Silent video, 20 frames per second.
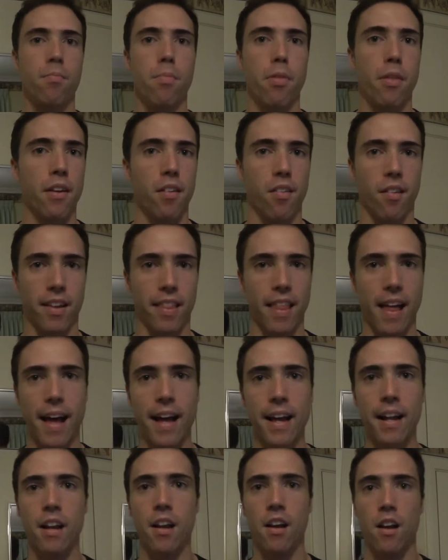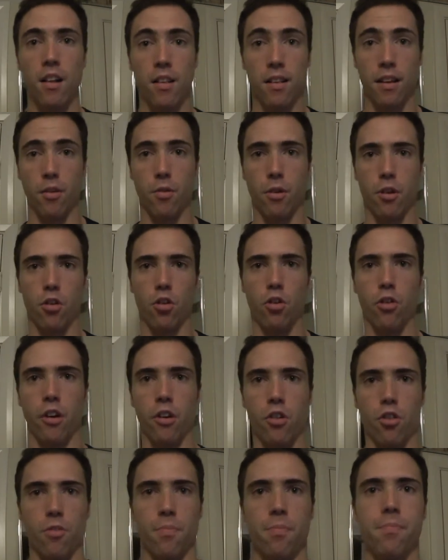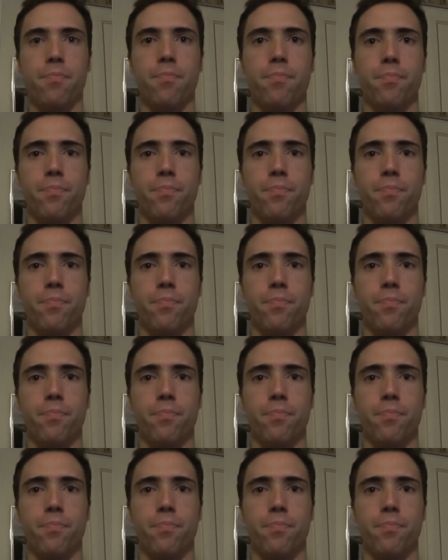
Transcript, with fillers: things like that. Liquid nutrition.